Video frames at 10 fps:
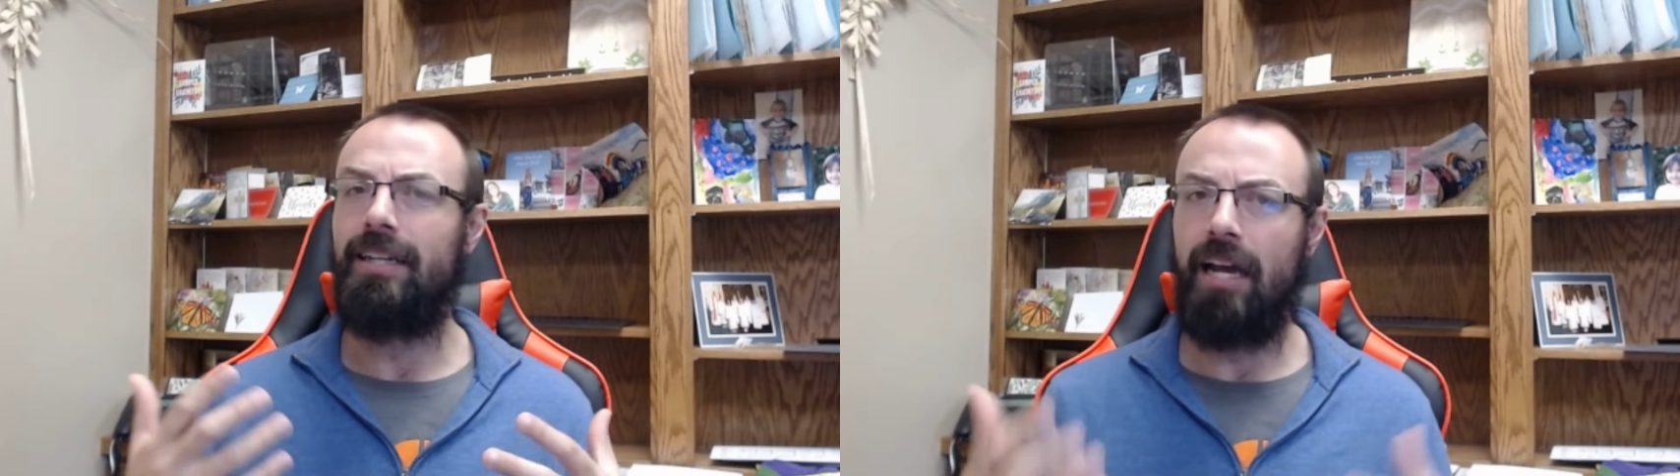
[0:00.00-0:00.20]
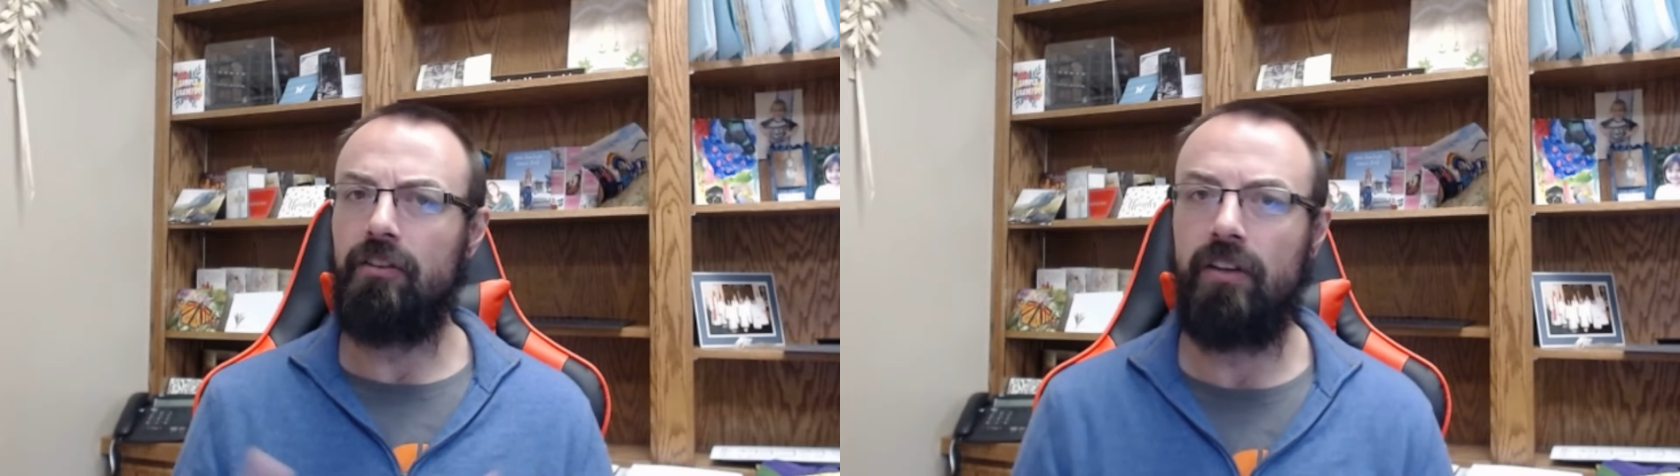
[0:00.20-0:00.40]

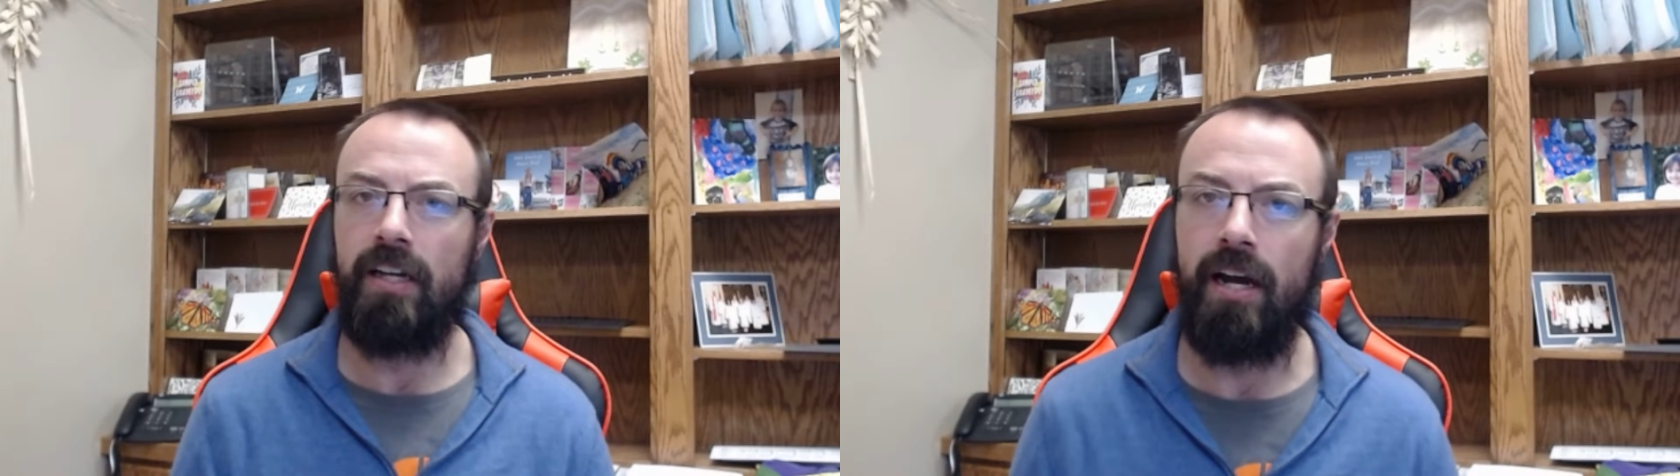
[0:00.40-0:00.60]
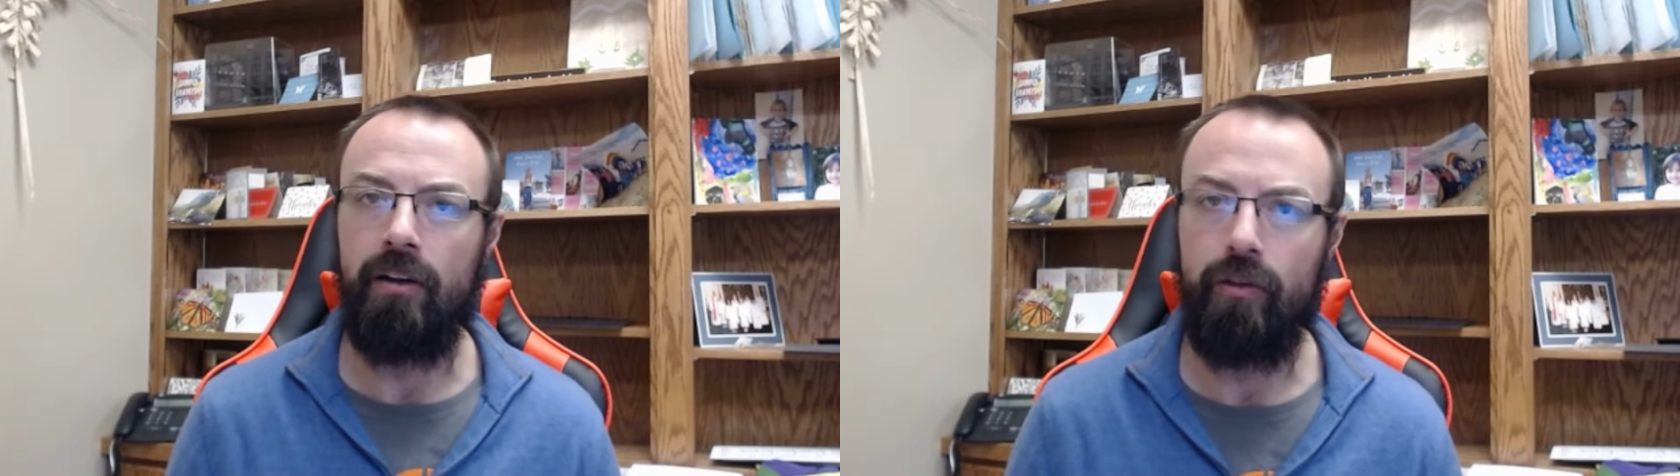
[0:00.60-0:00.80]
not
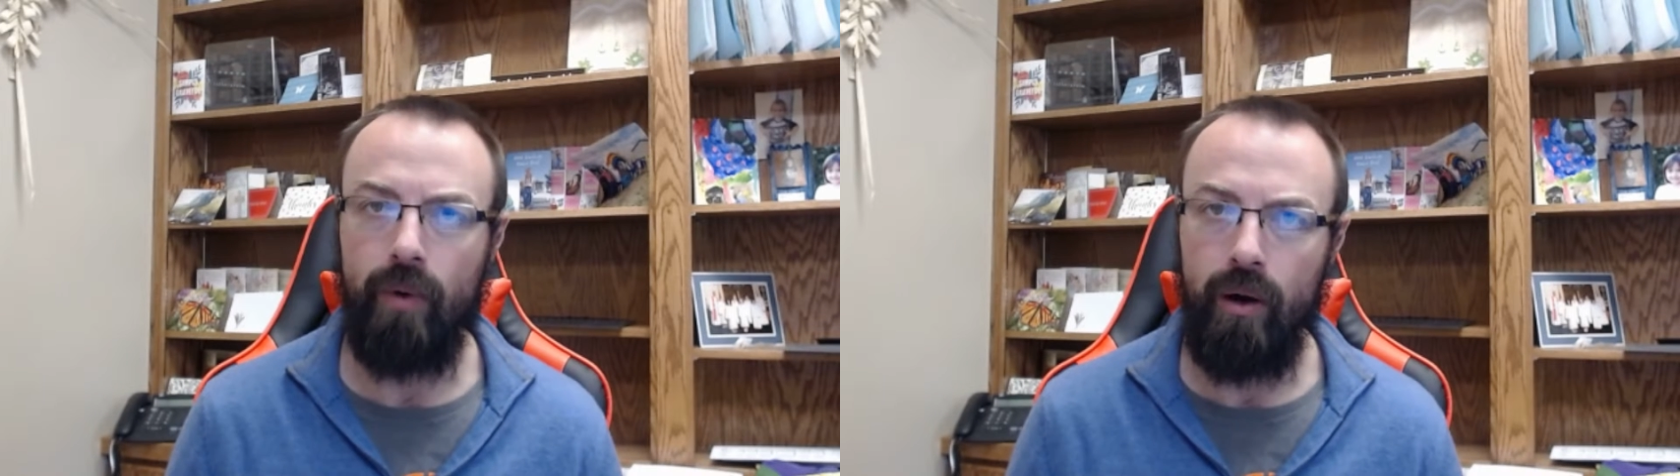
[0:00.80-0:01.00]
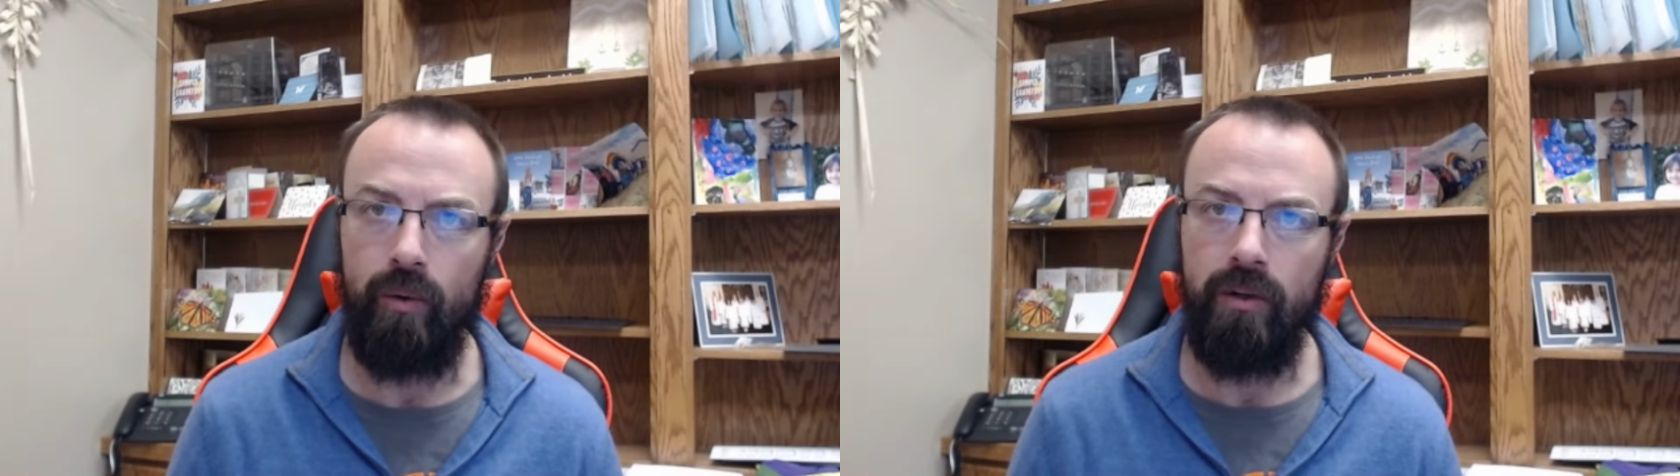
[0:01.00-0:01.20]
sitting on a
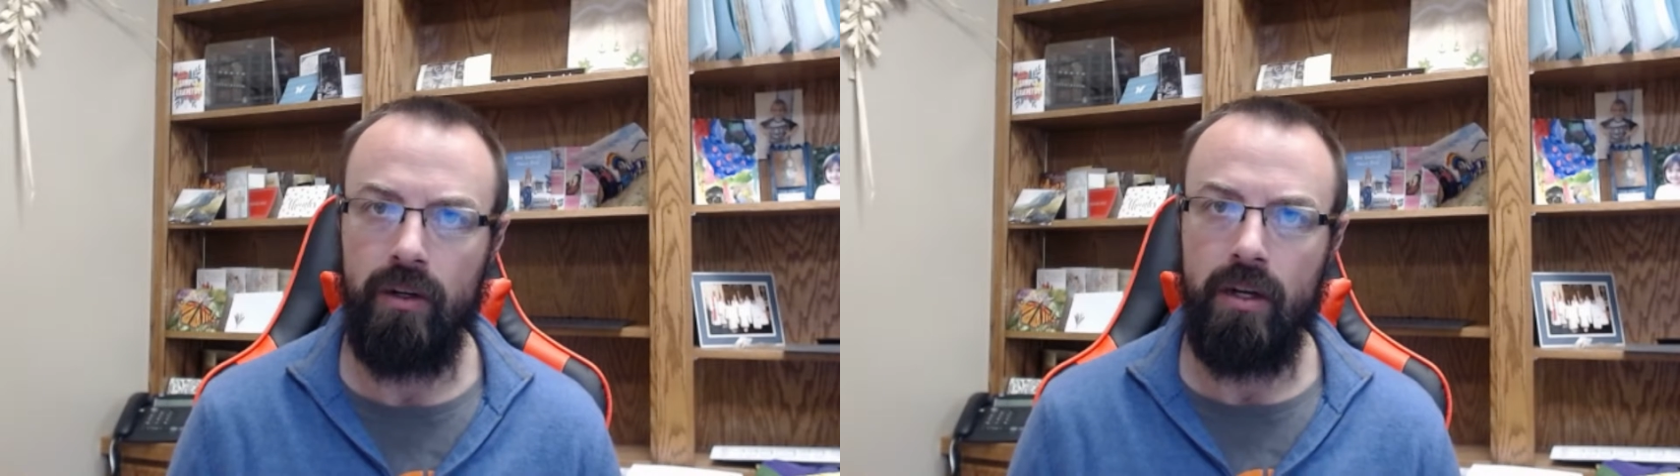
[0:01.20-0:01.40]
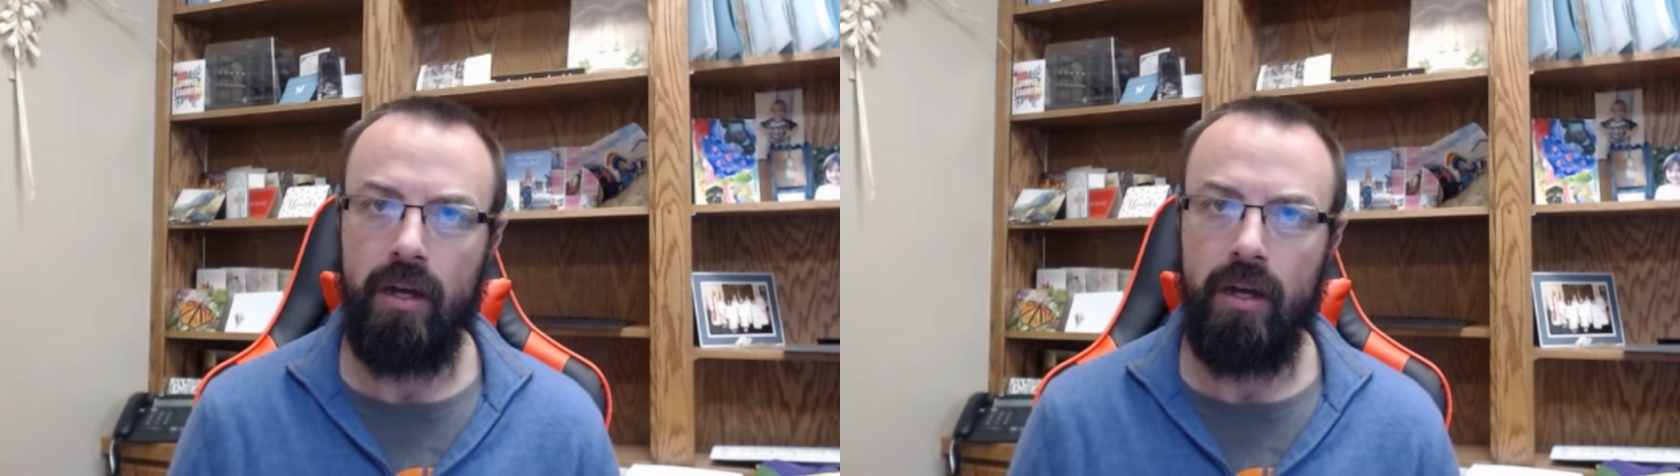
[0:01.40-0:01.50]
throne,